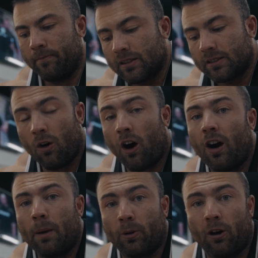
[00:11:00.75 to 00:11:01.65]
So
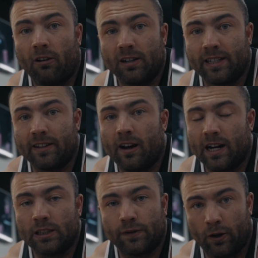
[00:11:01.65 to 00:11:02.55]
high priority that I
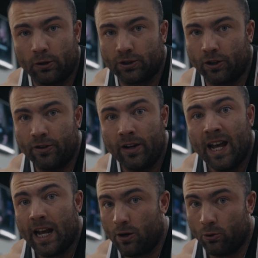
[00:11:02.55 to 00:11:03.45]
need to focus on
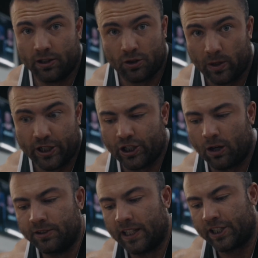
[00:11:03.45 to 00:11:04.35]
in order to win
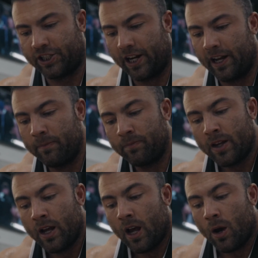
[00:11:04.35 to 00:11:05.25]
shows next year.
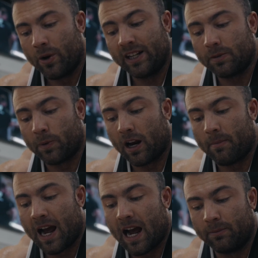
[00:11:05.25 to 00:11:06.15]
We need to bring up
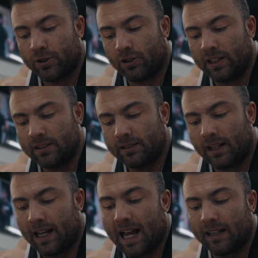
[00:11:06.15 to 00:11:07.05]
my hamstrings,
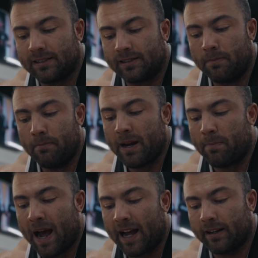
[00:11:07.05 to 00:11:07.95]
lats,
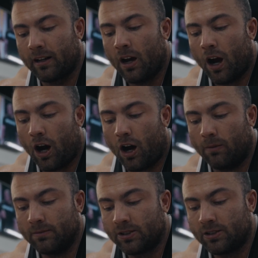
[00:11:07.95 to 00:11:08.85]
mid-back,
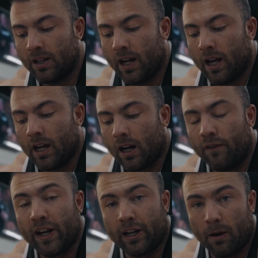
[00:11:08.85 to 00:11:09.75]
arms,
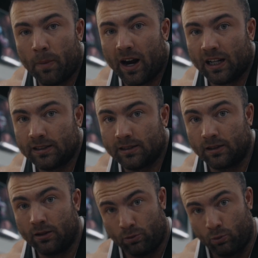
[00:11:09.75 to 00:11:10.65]
clavicular bias
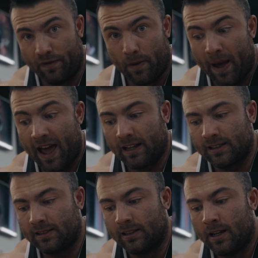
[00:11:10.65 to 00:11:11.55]
with the
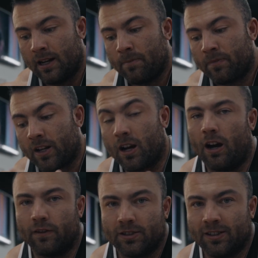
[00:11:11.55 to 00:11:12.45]
pecs,
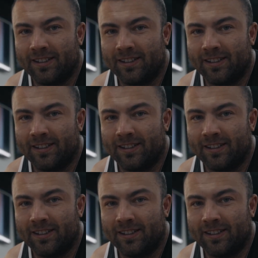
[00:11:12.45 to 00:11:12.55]
calves.